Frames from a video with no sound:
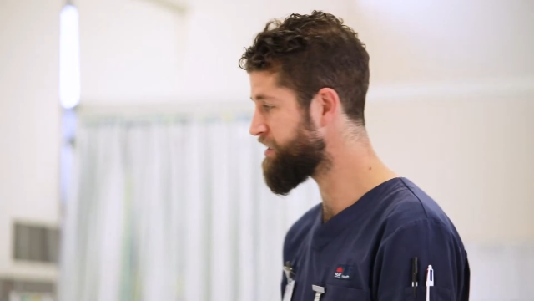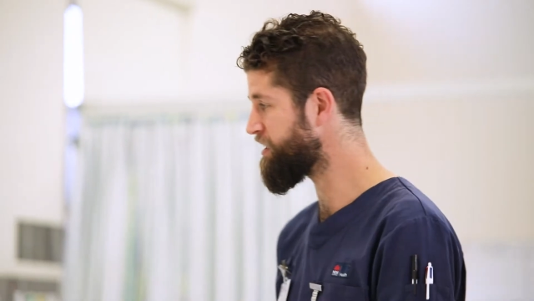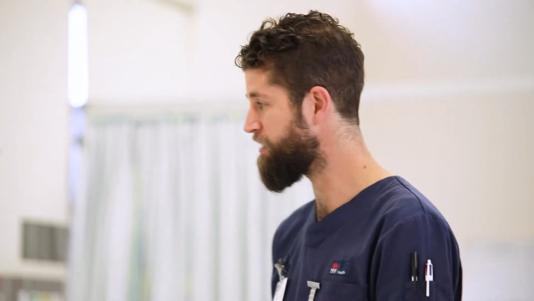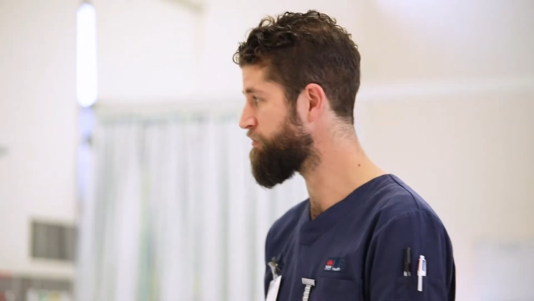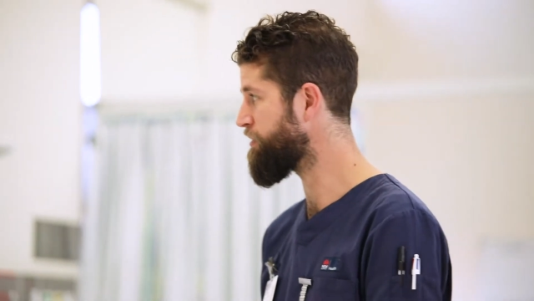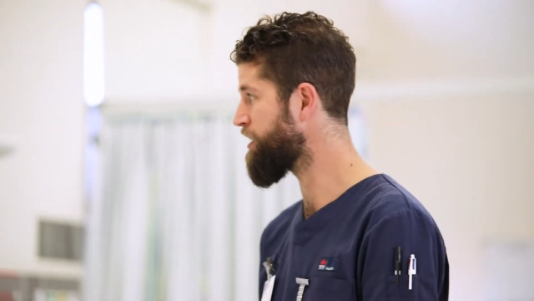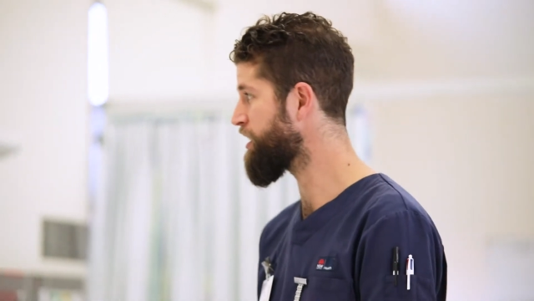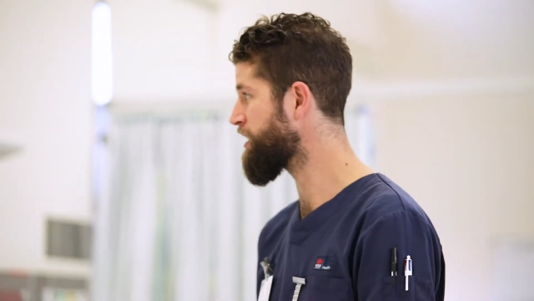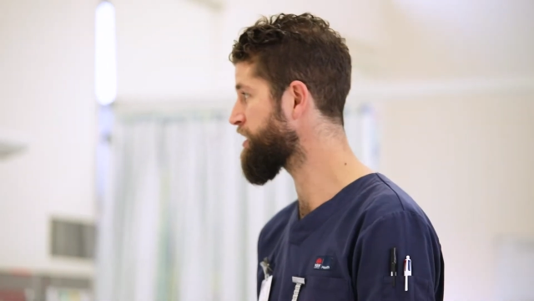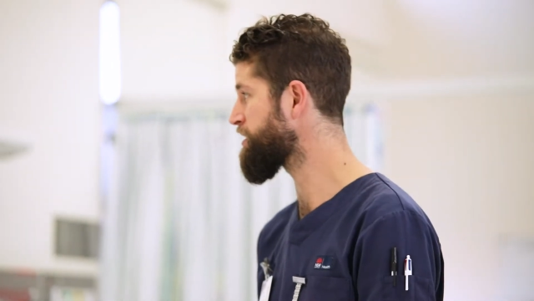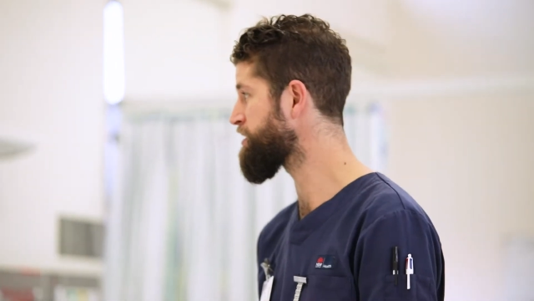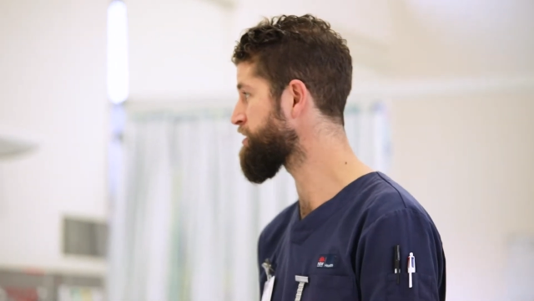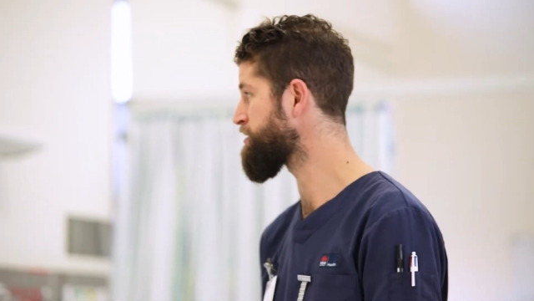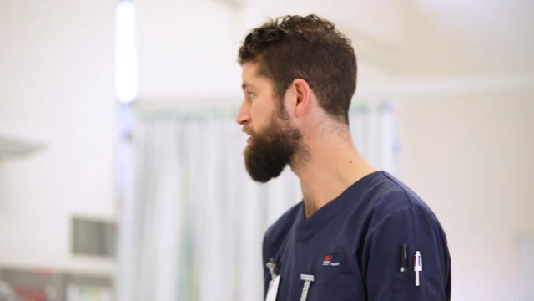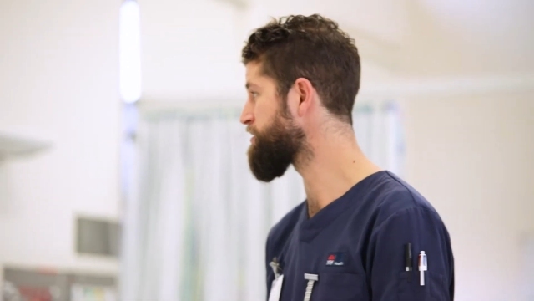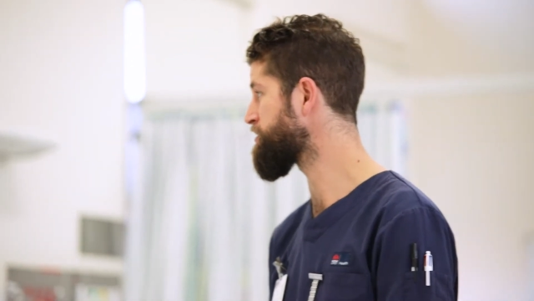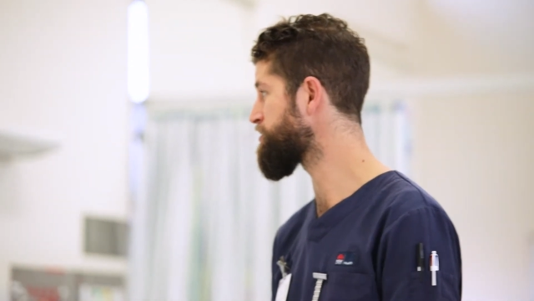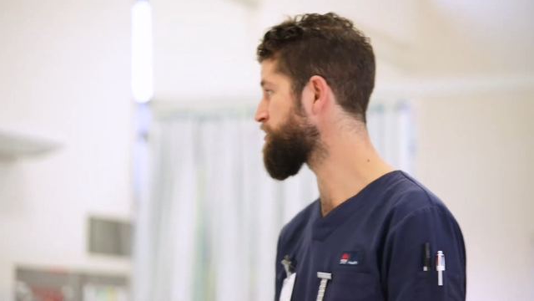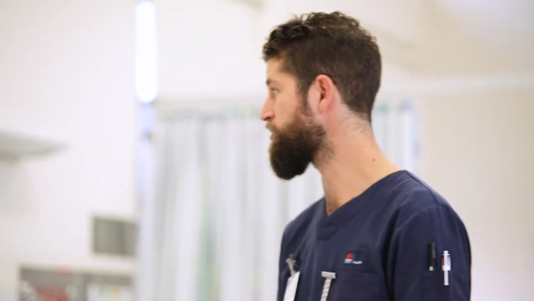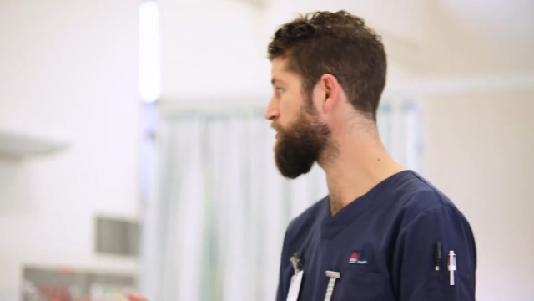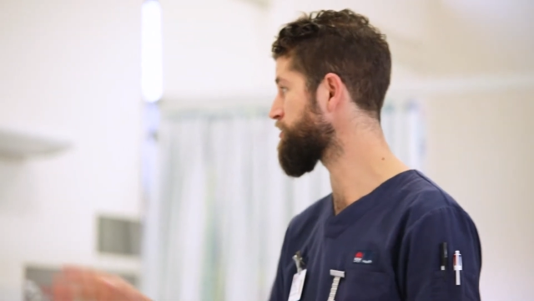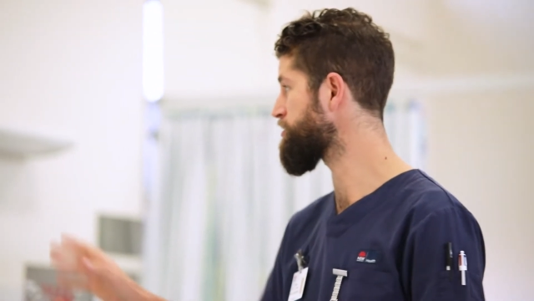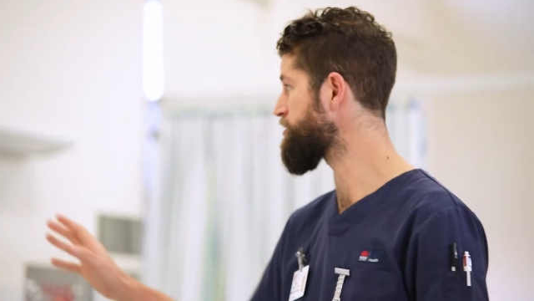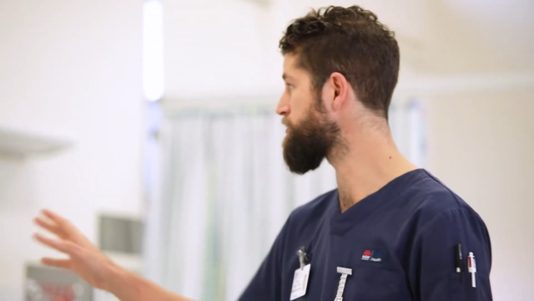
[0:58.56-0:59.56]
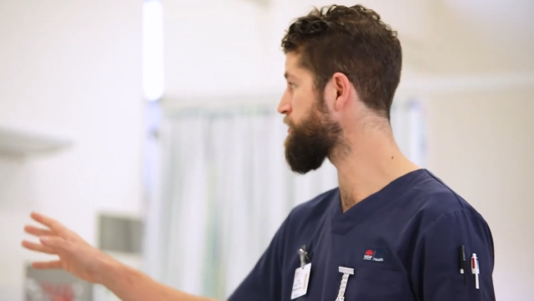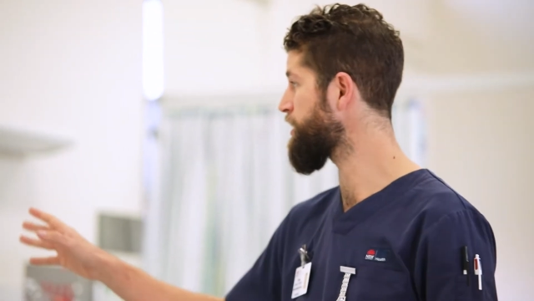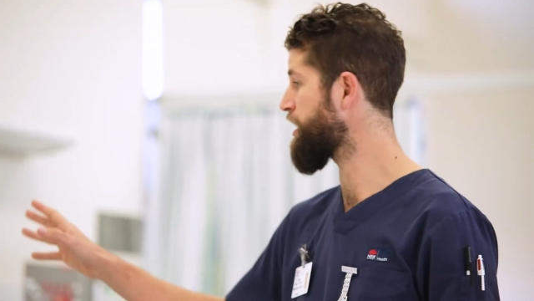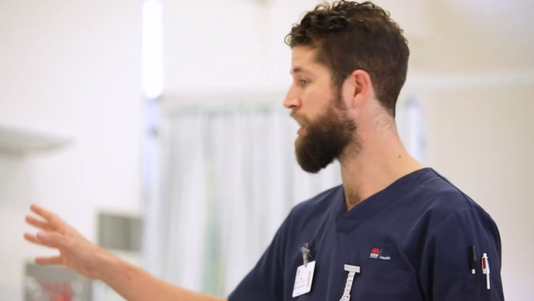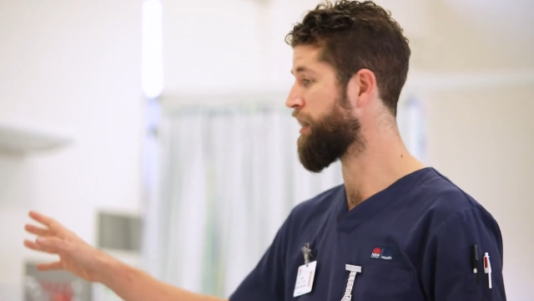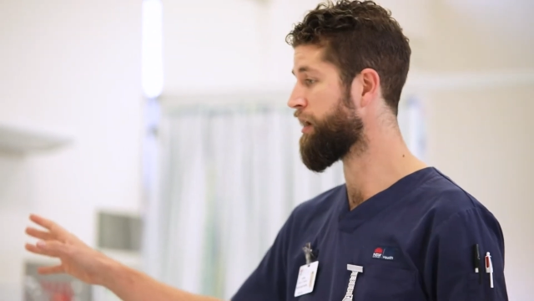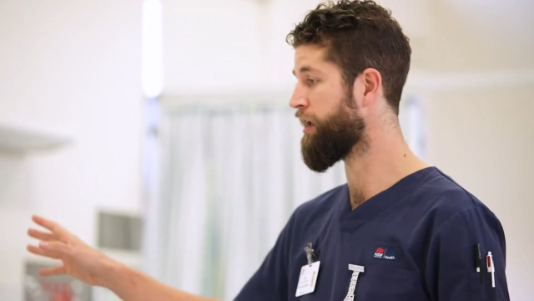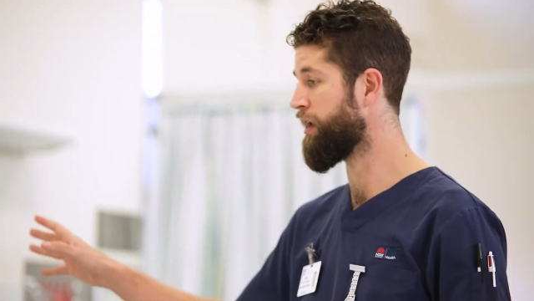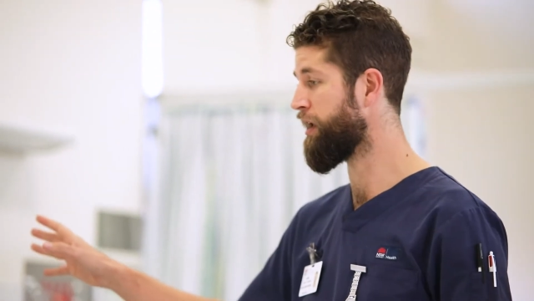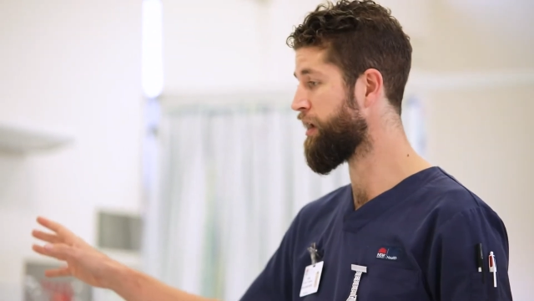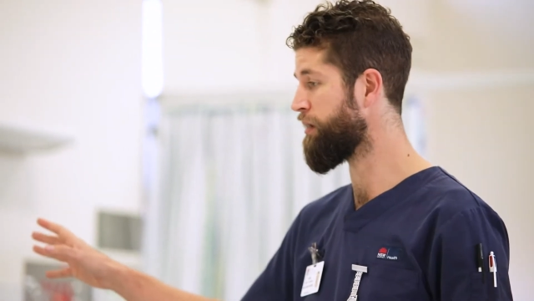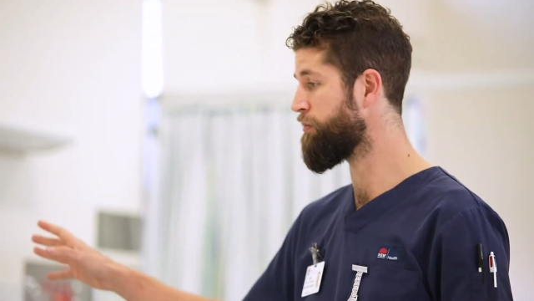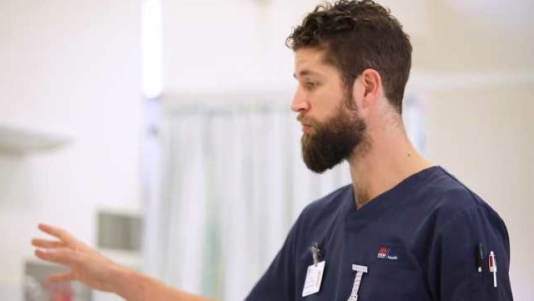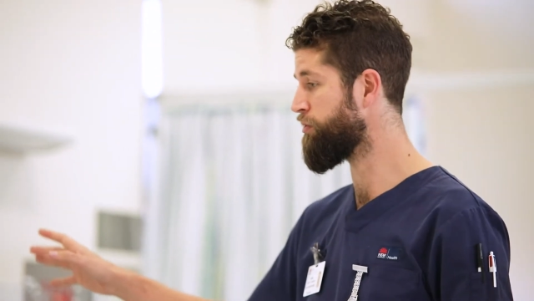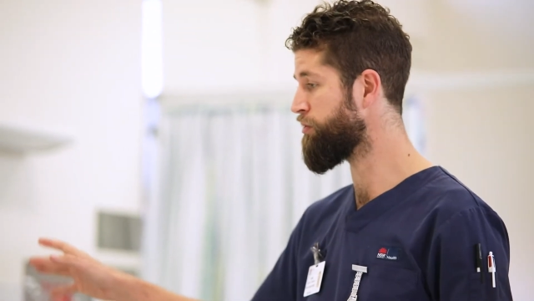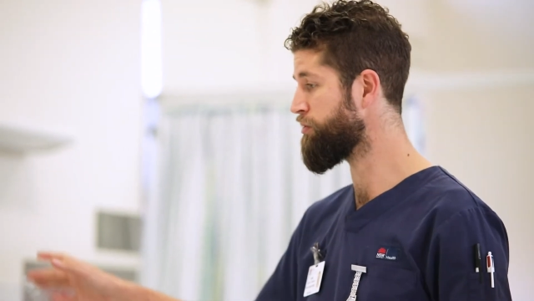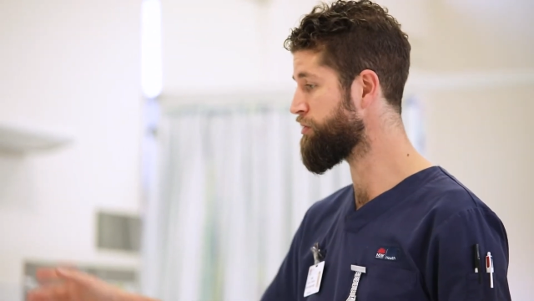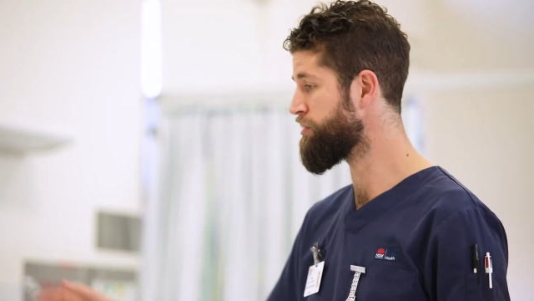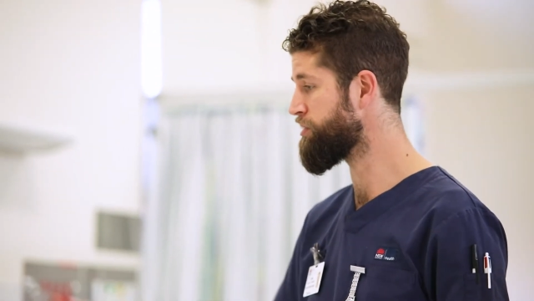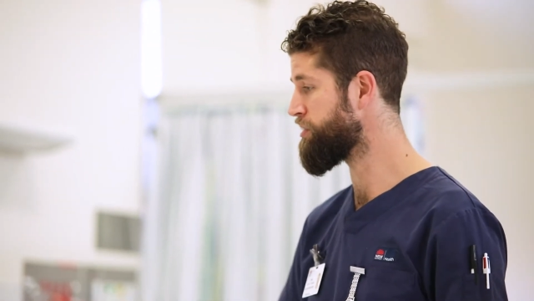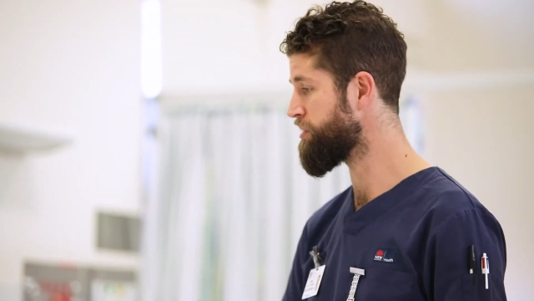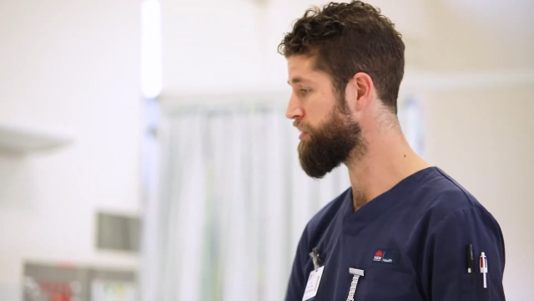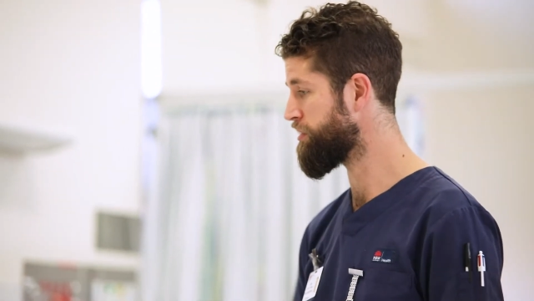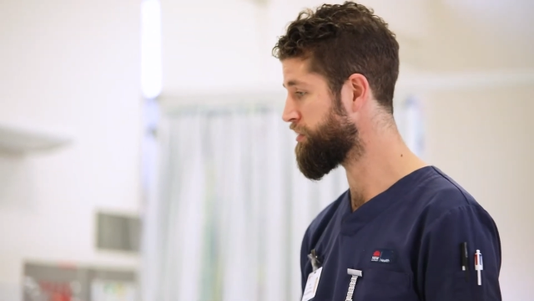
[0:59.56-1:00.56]
someone talked to you about our care
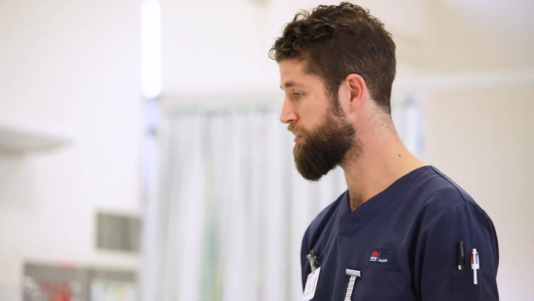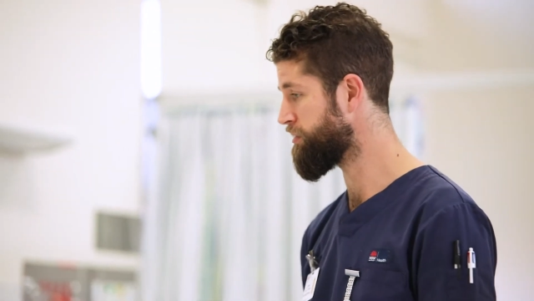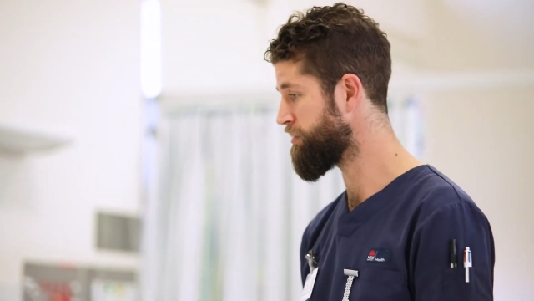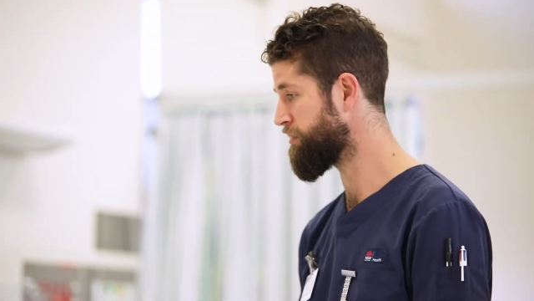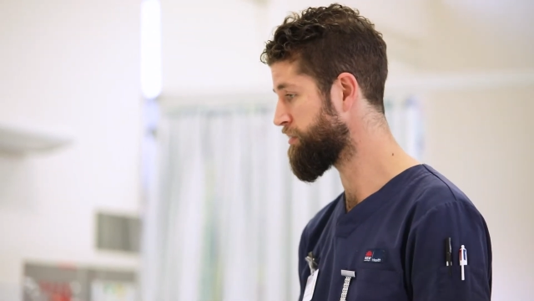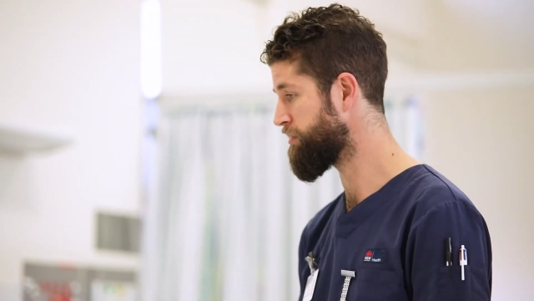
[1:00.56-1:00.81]
boards?